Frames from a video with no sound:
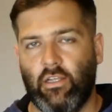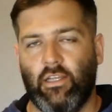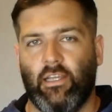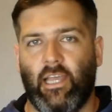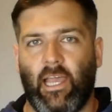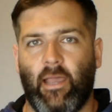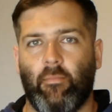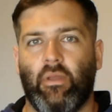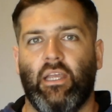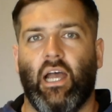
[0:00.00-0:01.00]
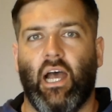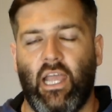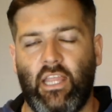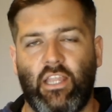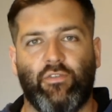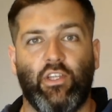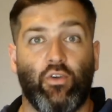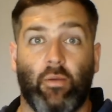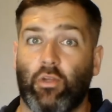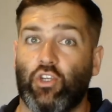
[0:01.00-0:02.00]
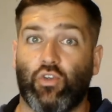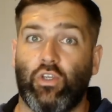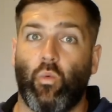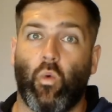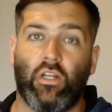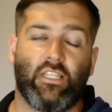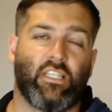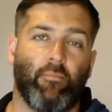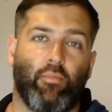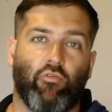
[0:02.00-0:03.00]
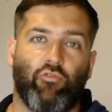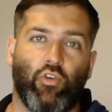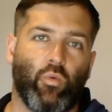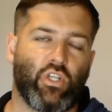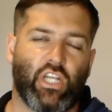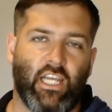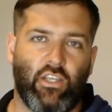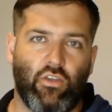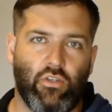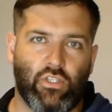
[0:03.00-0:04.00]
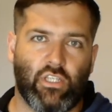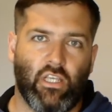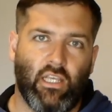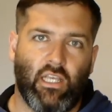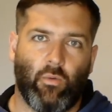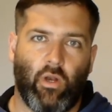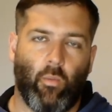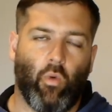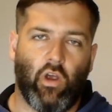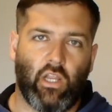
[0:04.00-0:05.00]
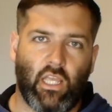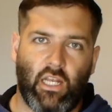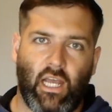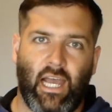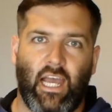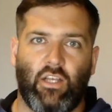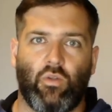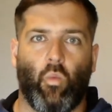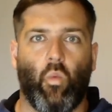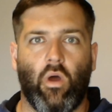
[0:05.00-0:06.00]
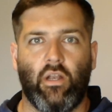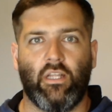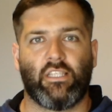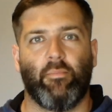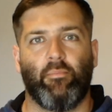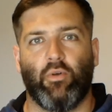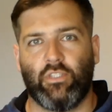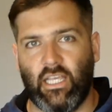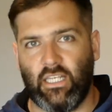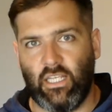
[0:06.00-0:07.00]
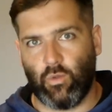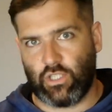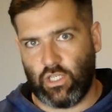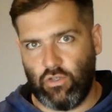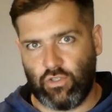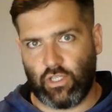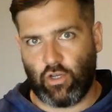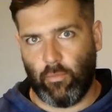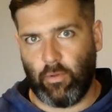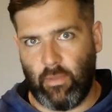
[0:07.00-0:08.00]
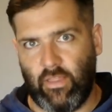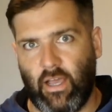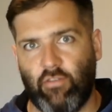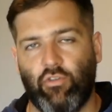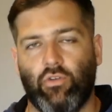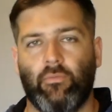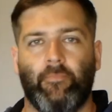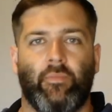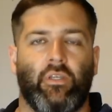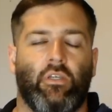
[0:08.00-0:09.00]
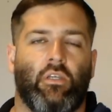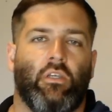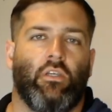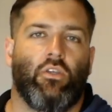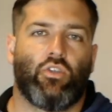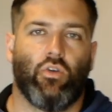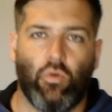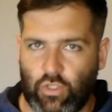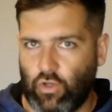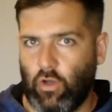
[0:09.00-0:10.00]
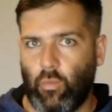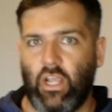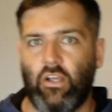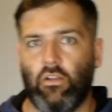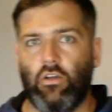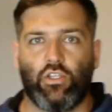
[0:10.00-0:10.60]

In this video I'm going to show you one simple rule which I use when I'm working and one simple technique which I use to complement that rule. So what's going on with hair loss?